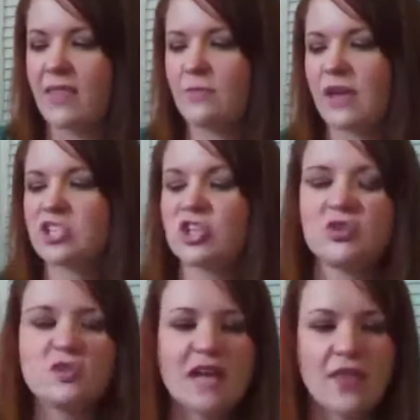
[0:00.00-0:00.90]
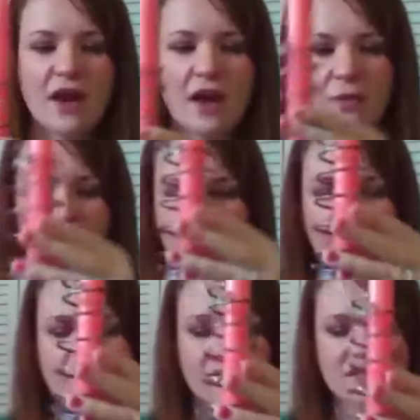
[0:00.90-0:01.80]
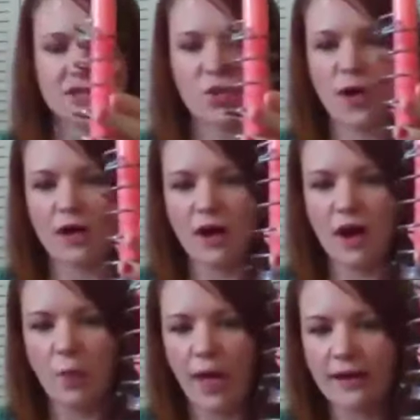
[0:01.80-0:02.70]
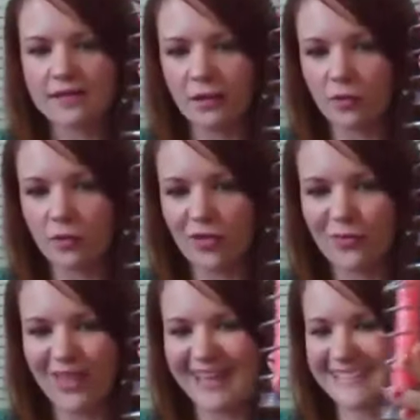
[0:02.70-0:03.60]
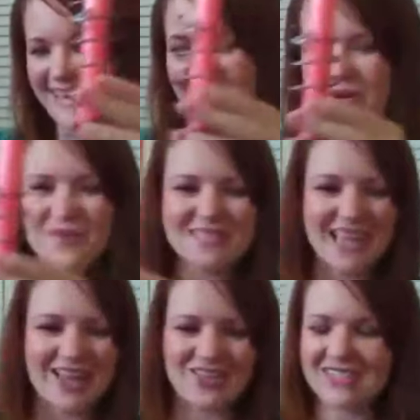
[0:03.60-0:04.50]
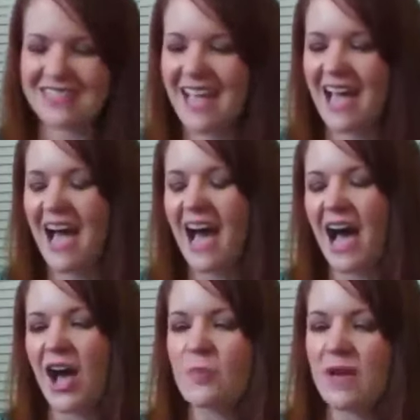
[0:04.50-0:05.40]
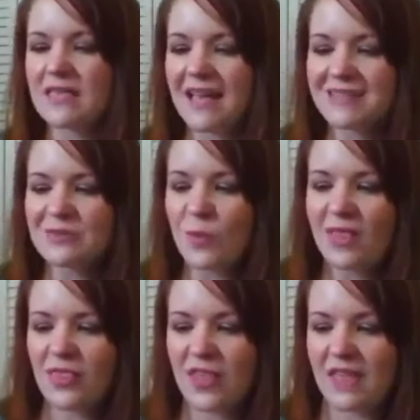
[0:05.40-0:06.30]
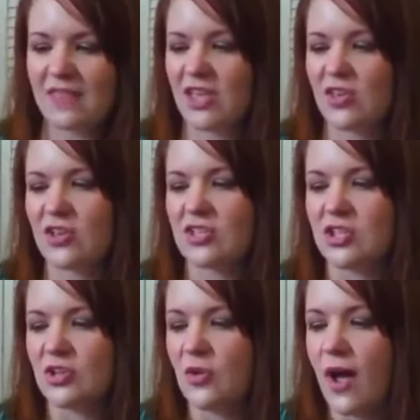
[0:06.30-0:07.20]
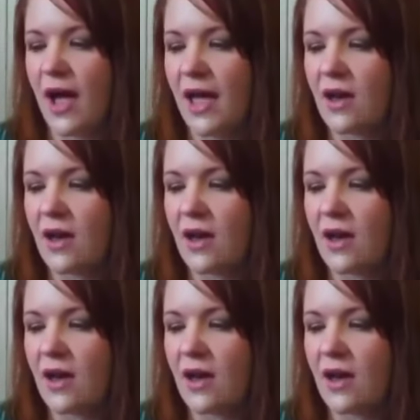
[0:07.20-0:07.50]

And then make sure you do set that on a plate, because you don't want hot wax all over the place. That would be dangerous. And that's one thing that you can do.